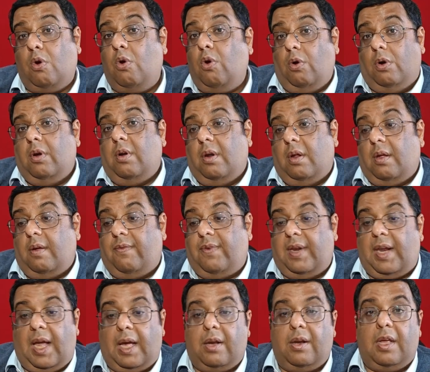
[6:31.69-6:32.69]
could,
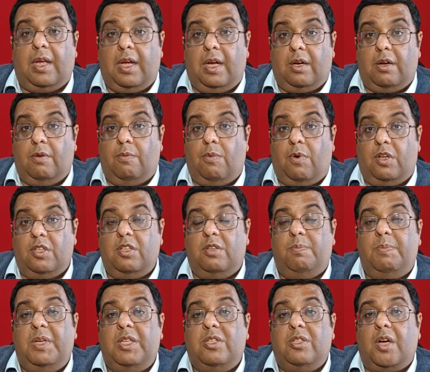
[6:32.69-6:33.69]
if an aggregator
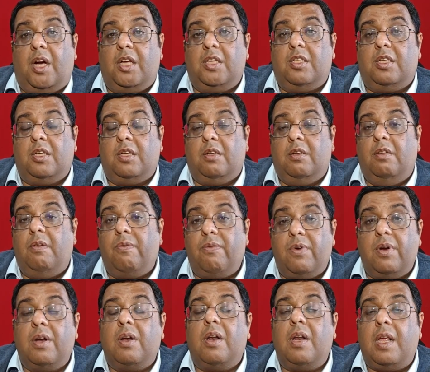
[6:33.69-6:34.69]
wants, be charged
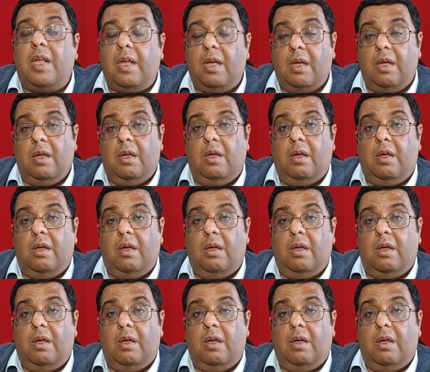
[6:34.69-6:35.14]
differently